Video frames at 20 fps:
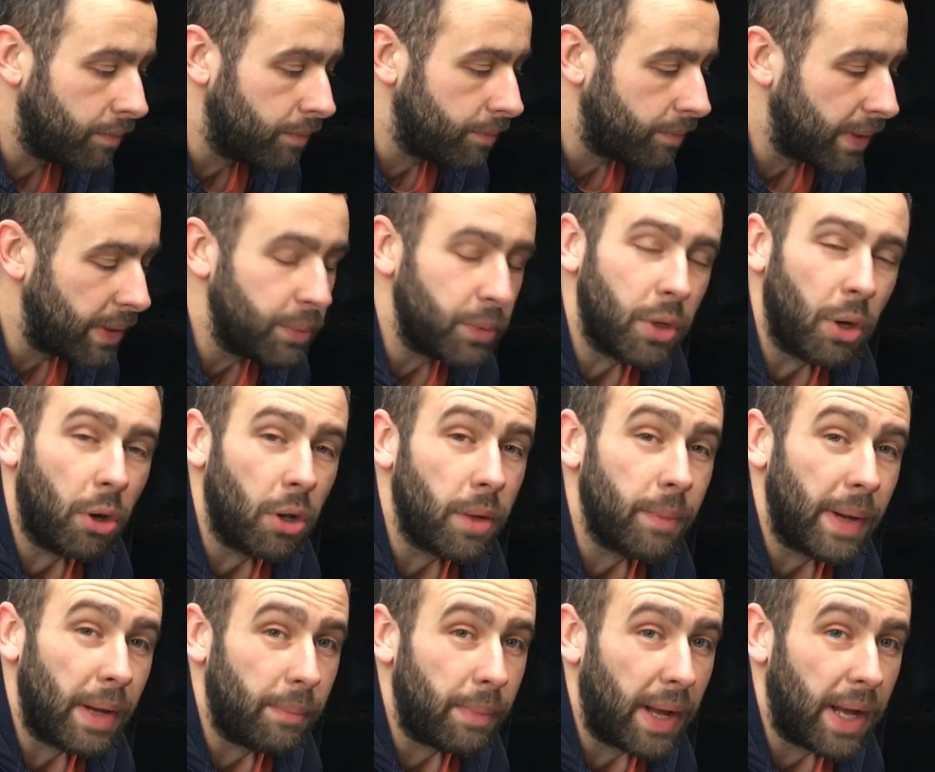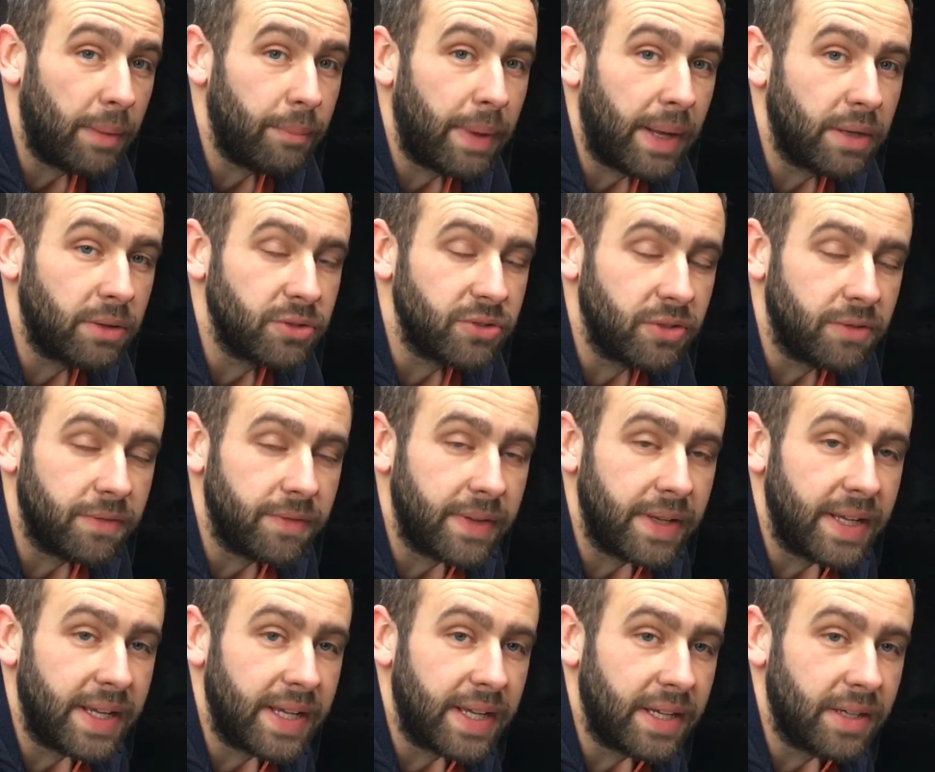People go on about pattern panels not
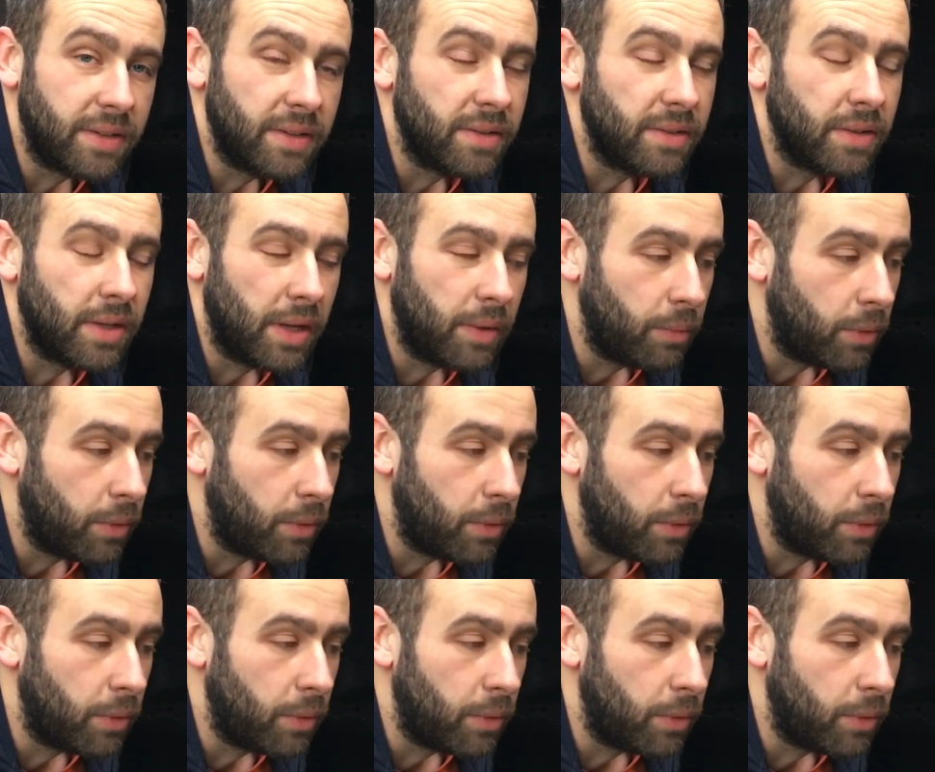fitting and